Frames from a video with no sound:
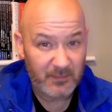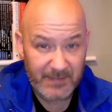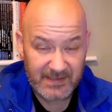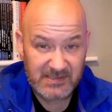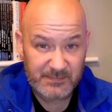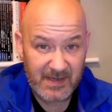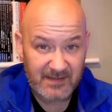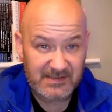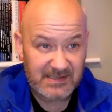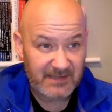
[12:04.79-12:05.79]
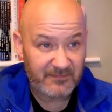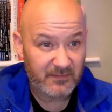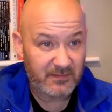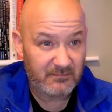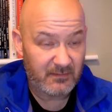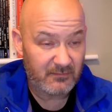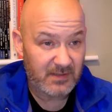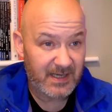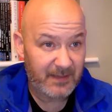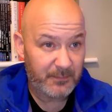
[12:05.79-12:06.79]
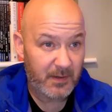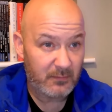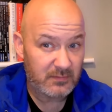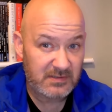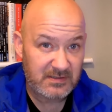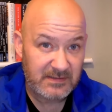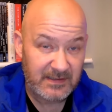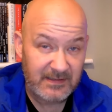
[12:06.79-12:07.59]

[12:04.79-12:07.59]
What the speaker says: made a smart save on near post.